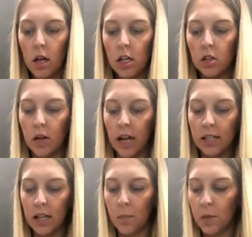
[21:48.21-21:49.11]
So it
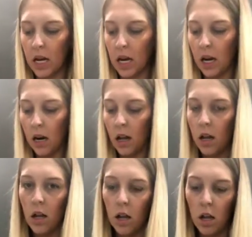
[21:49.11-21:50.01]
ends up being
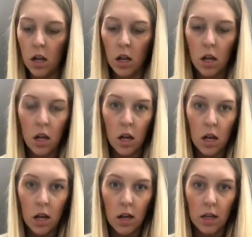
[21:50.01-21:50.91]

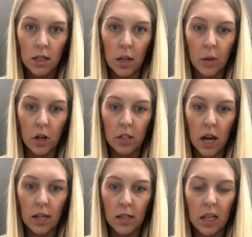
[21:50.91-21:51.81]
similar
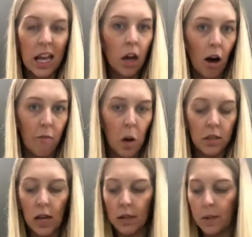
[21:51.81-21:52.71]
size, like golf ball
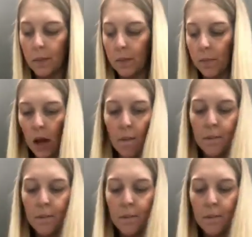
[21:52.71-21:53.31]
size, okay?